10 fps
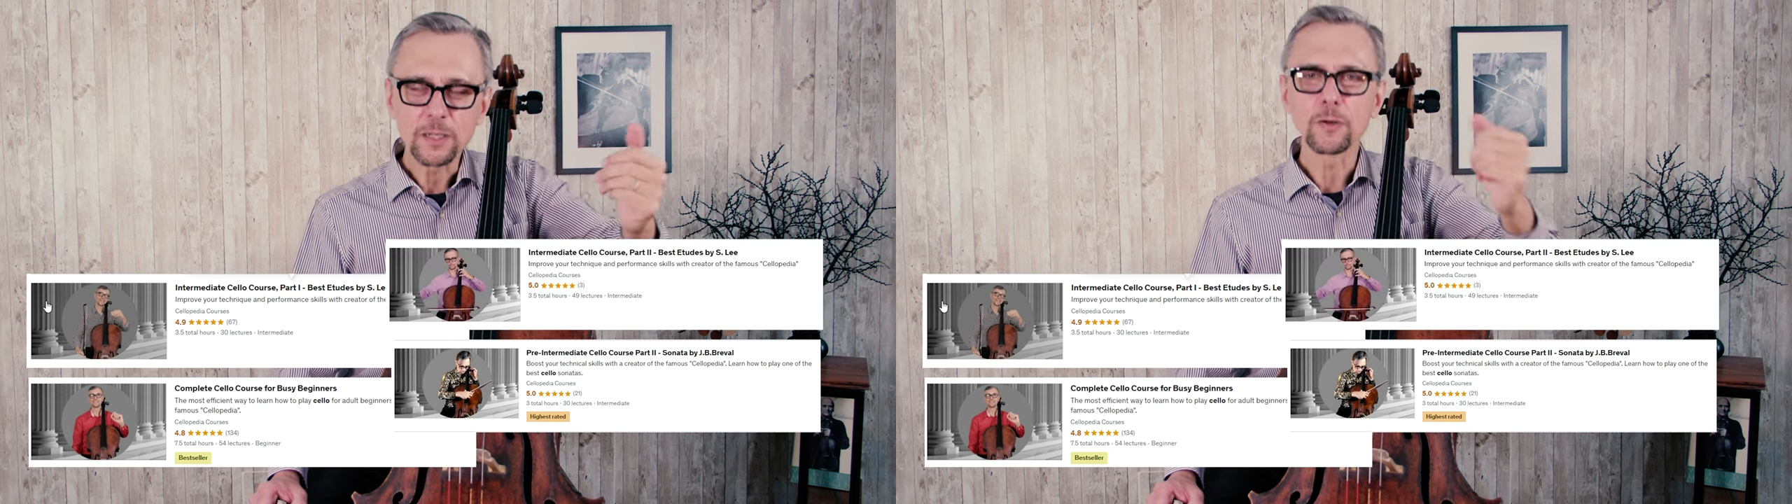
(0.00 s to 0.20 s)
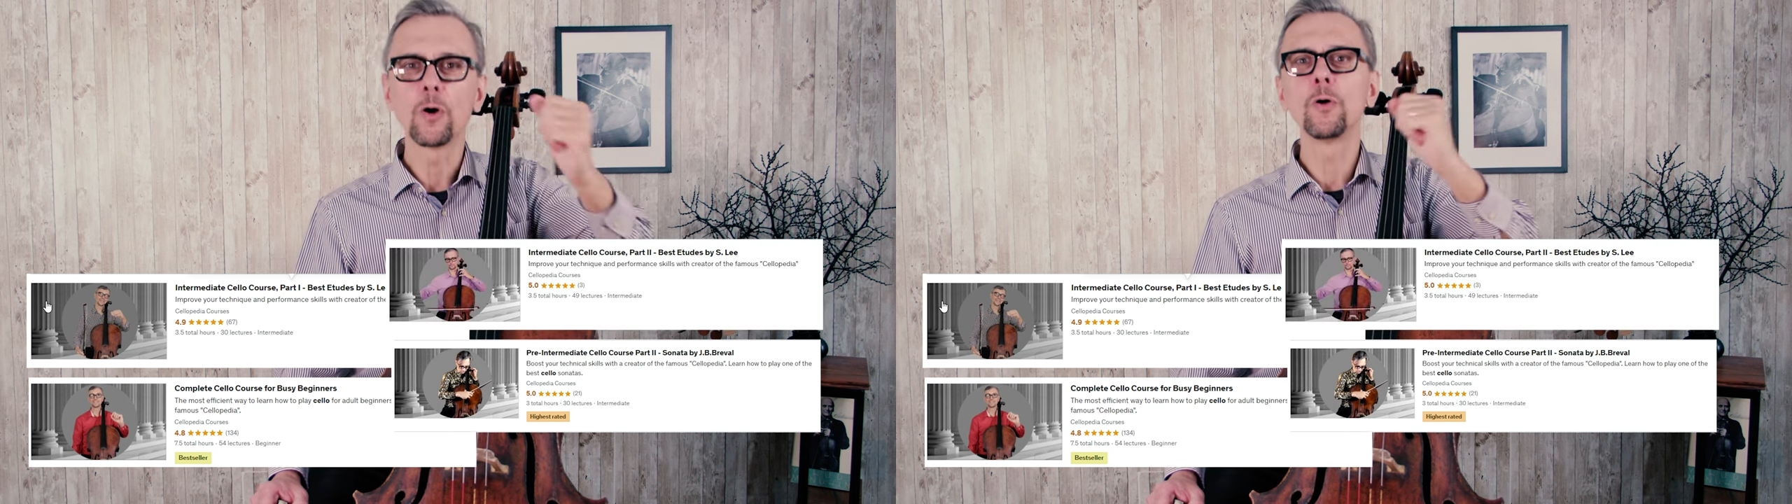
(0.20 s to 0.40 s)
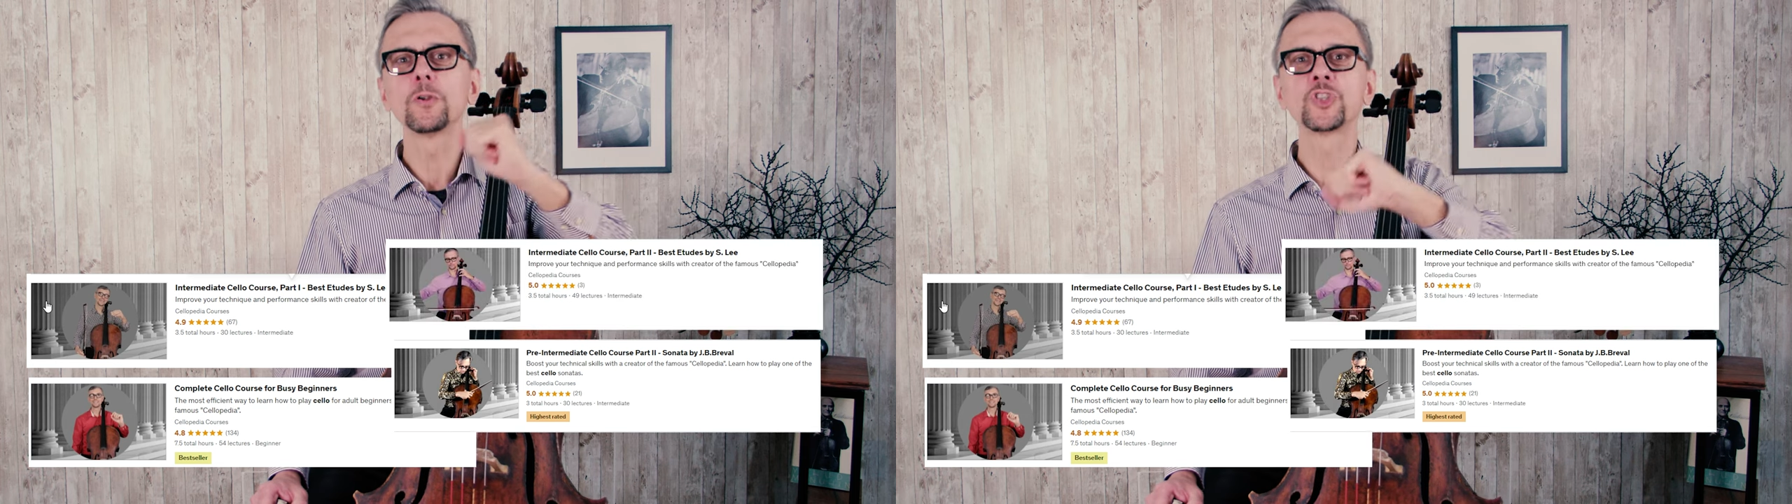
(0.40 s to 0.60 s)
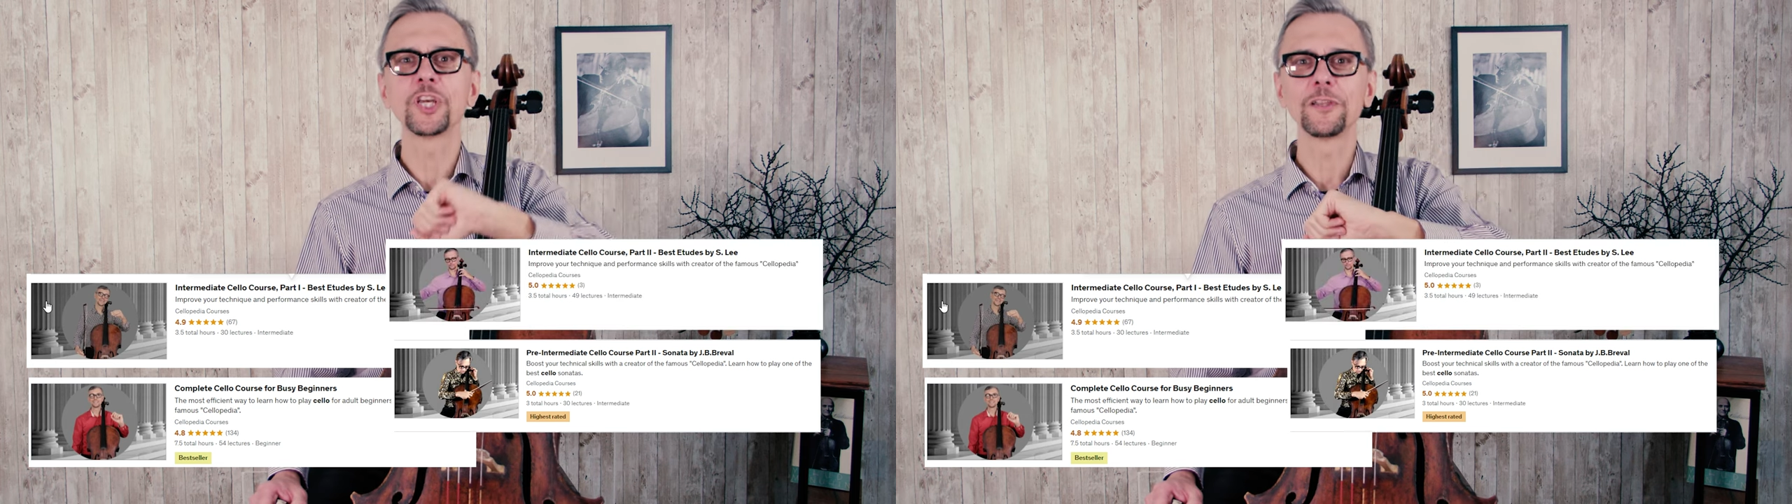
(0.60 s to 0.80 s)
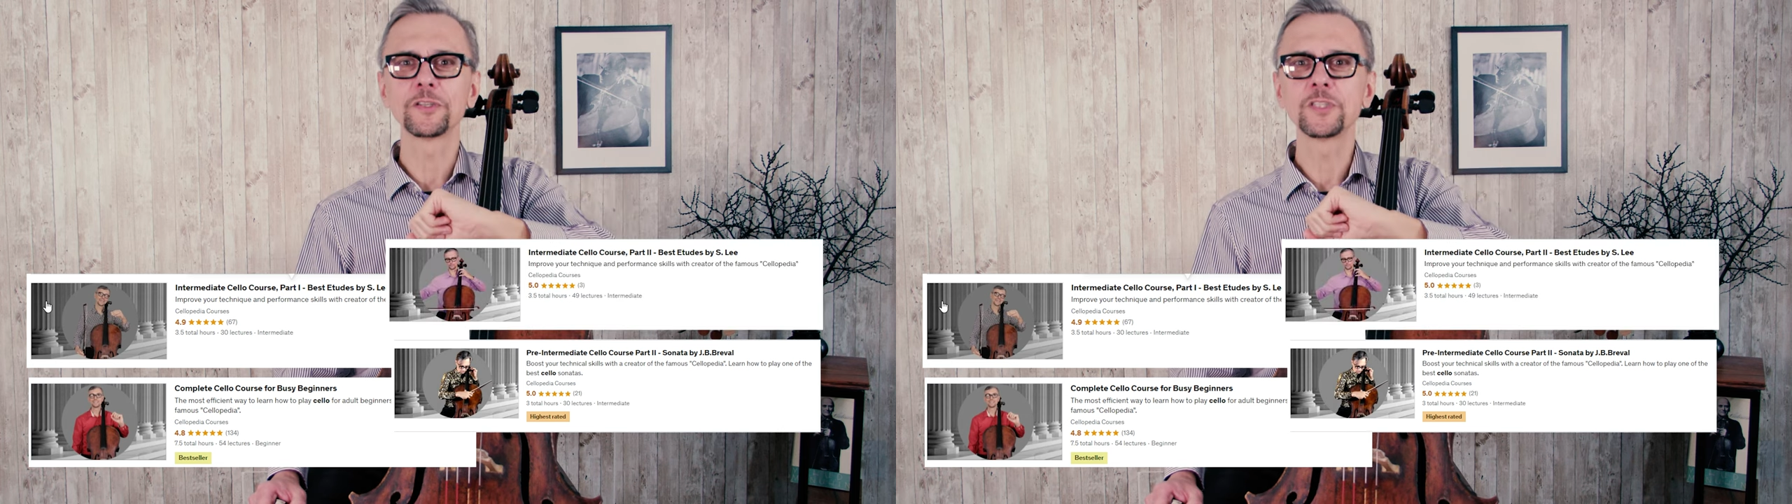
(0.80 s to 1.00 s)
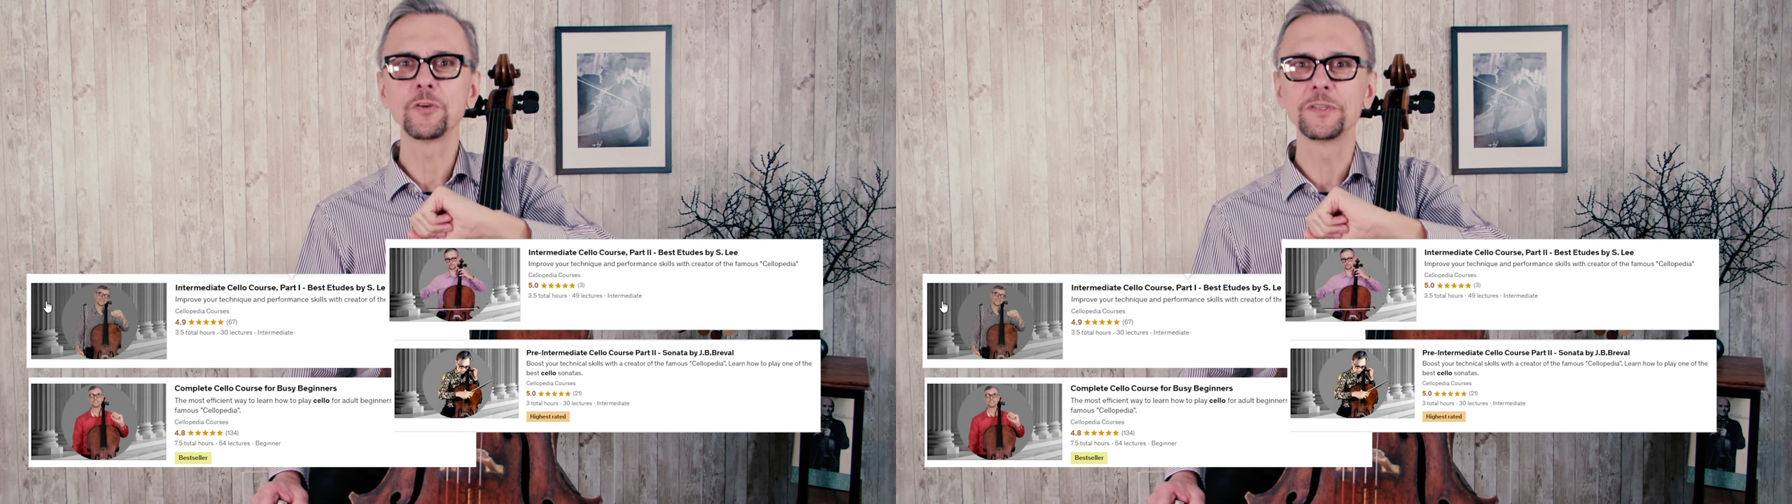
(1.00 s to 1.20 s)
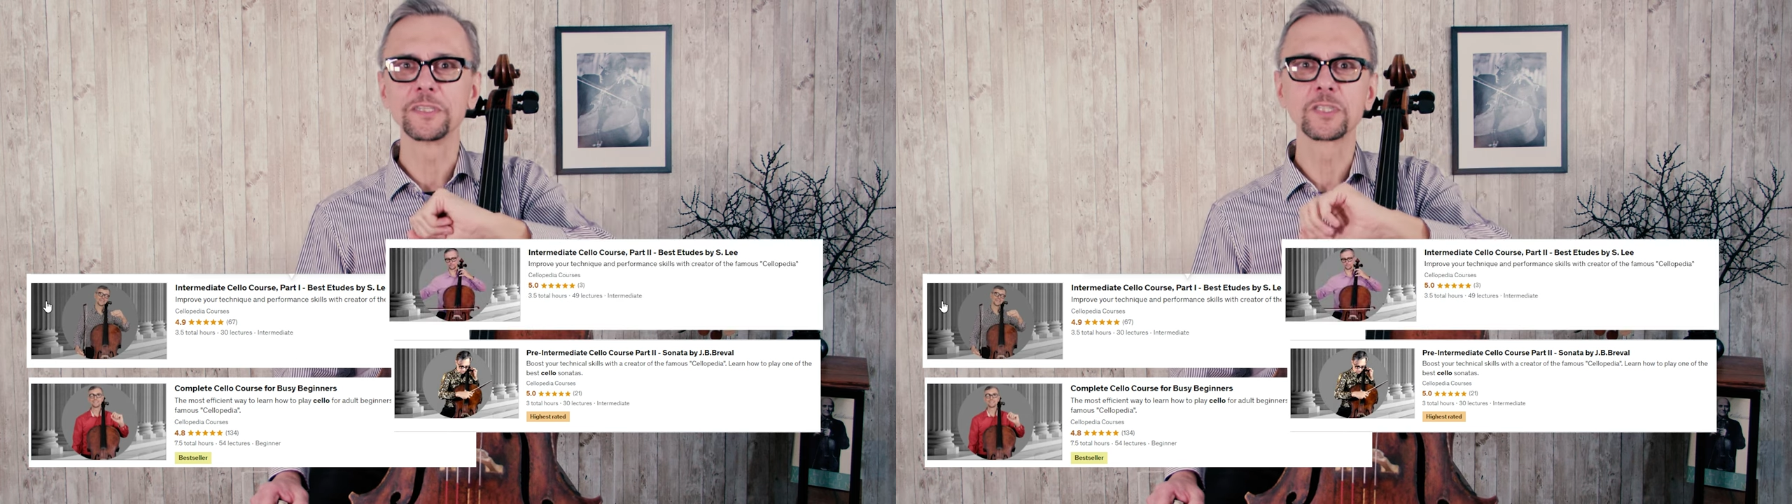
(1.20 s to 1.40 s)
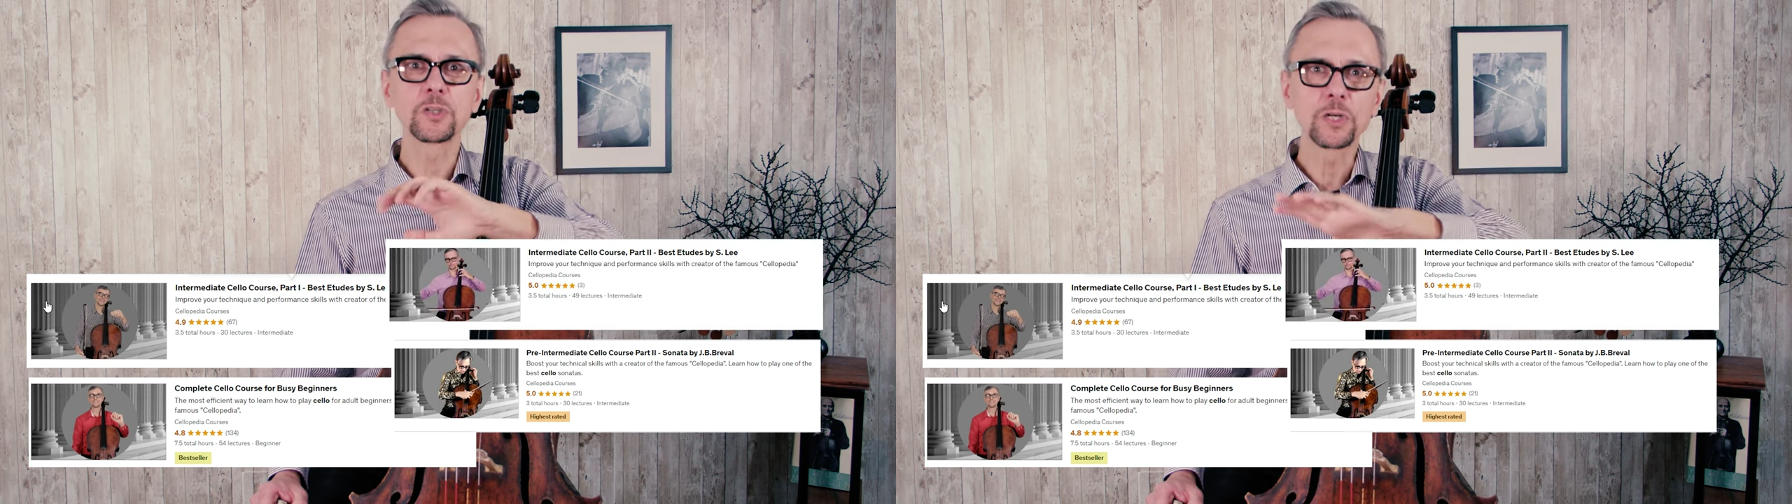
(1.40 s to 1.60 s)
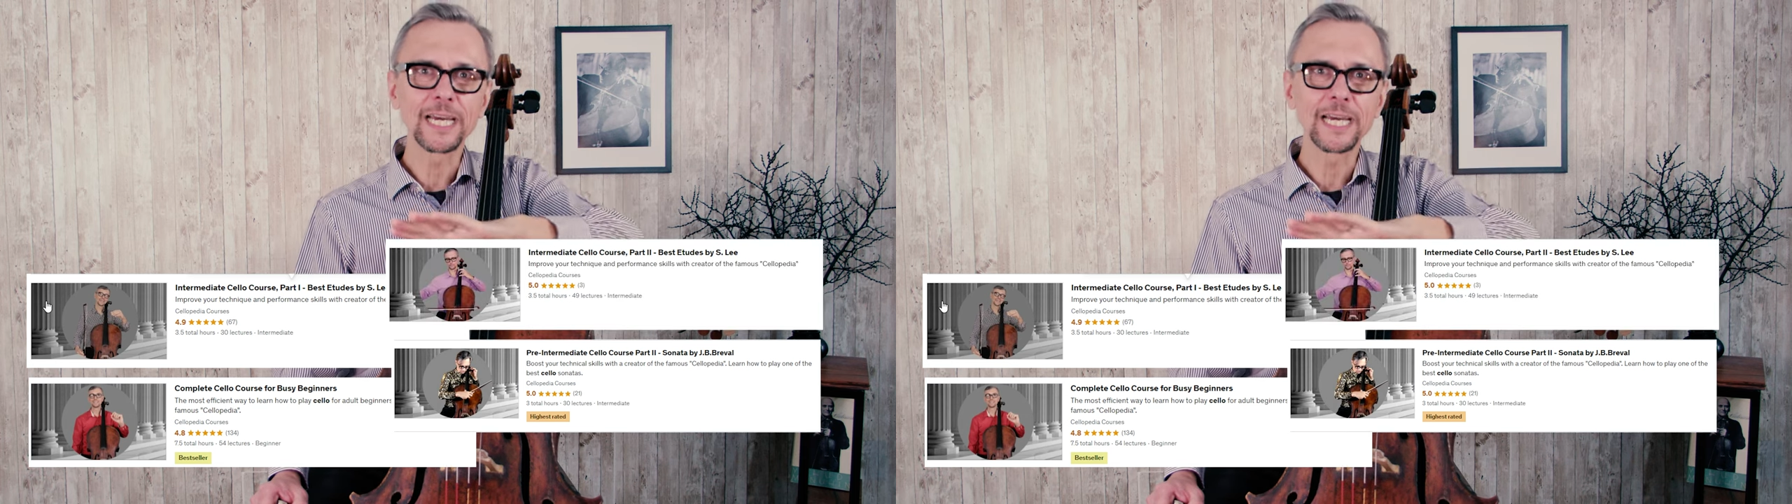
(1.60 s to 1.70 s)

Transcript: all cello students